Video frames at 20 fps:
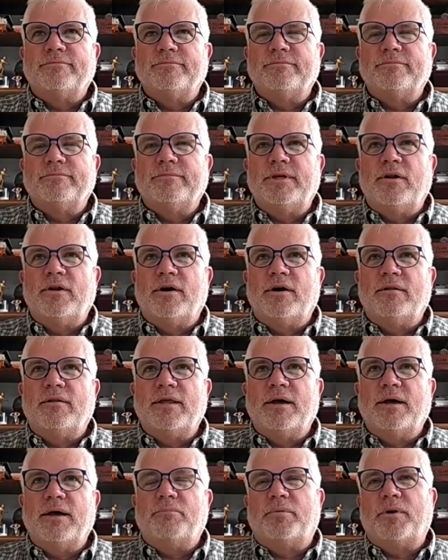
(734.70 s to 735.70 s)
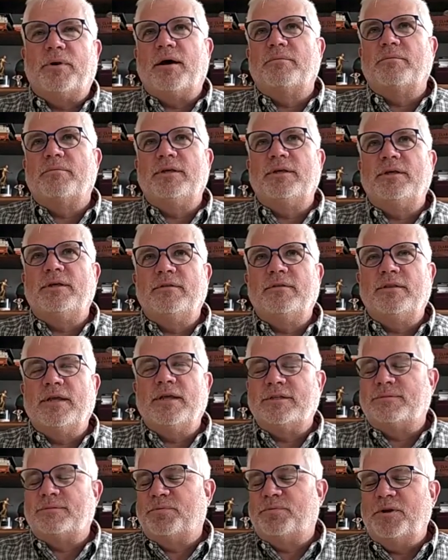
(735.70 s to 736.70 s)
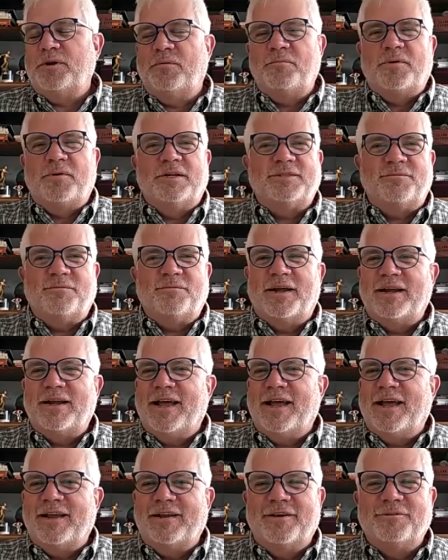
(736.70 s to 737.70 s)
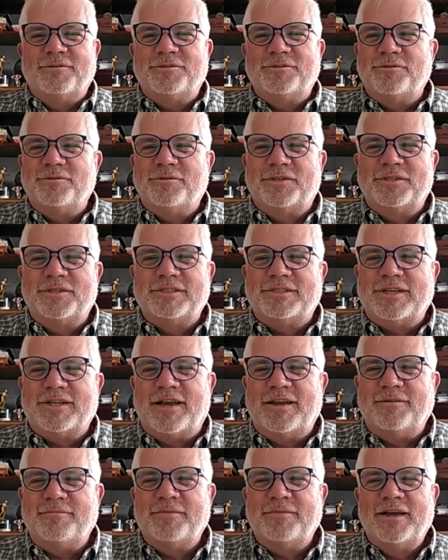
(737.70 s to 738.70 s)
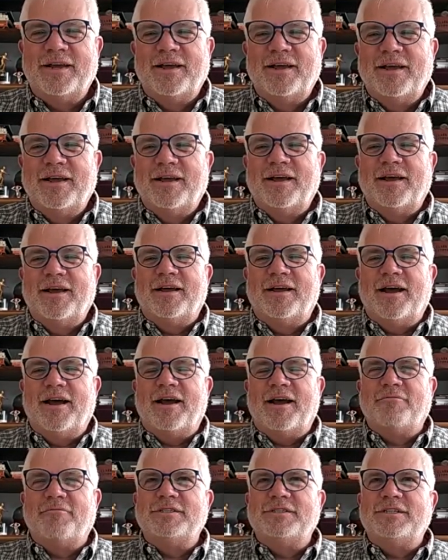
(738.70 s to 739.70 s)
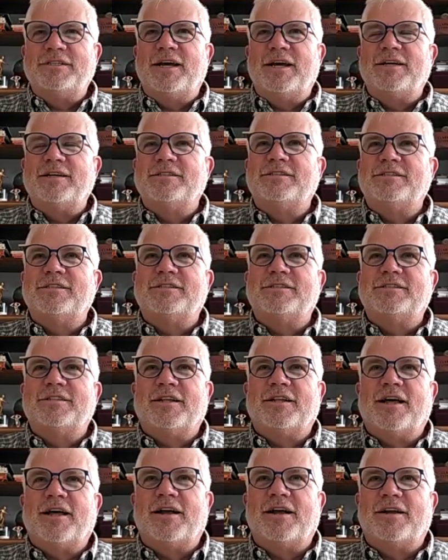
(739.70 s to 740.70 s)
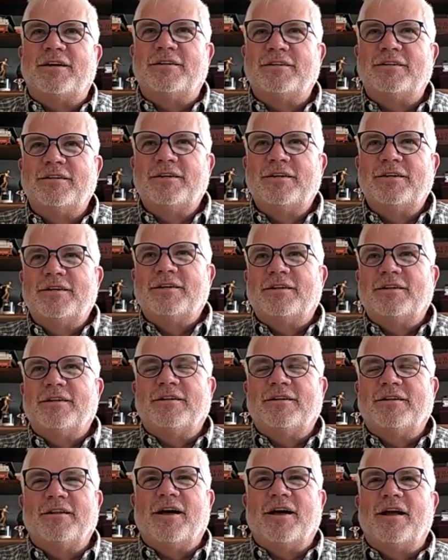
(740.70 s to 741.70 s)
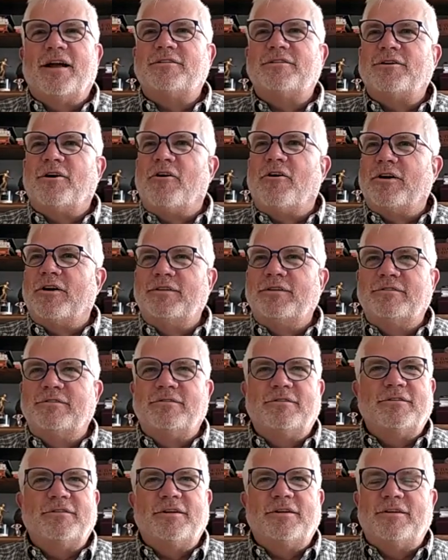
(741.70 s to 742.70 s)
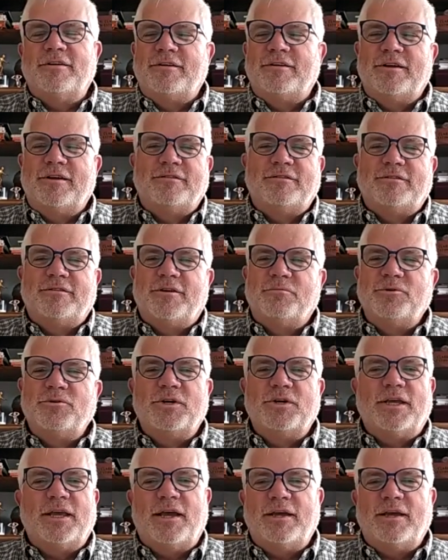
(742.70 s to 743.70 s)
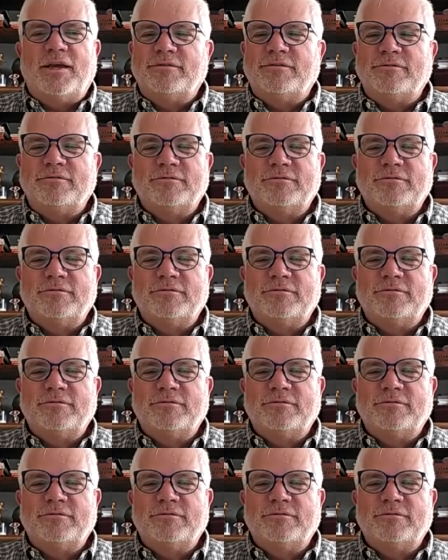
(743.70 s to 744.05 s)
you know, that's pretty much my day. No 2 are the same. And an average day is just a lot of talking and communicating.